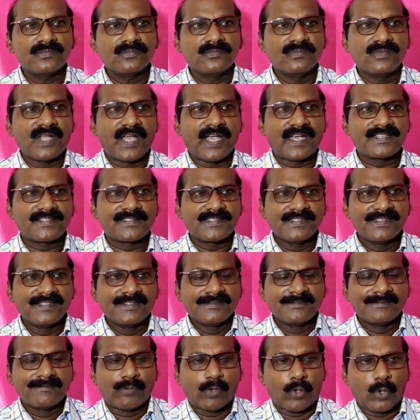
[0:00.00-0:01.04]
Next,
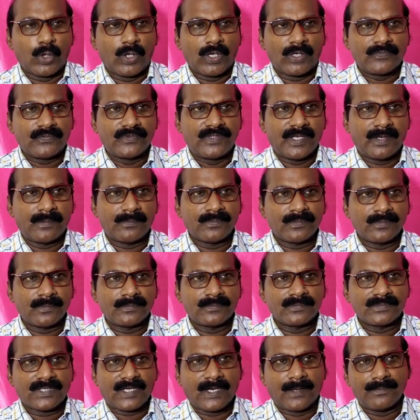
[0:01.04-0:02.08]
all of
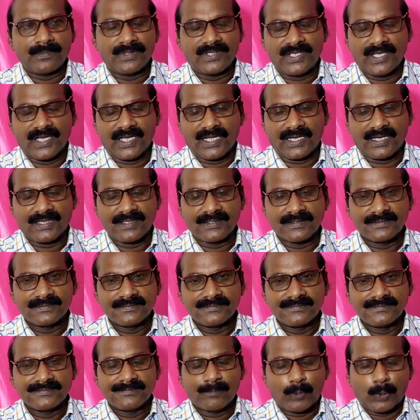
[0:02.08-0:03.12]
them come here.
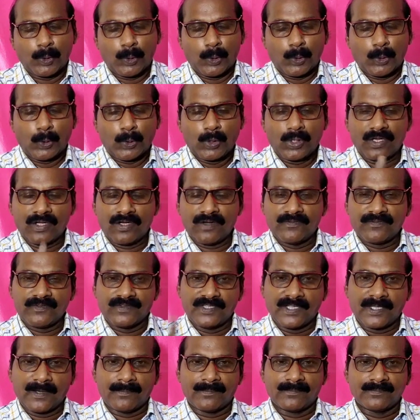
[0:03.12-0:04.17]
All of
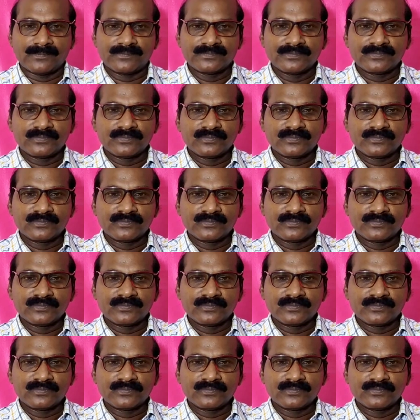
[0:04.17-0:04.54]
them.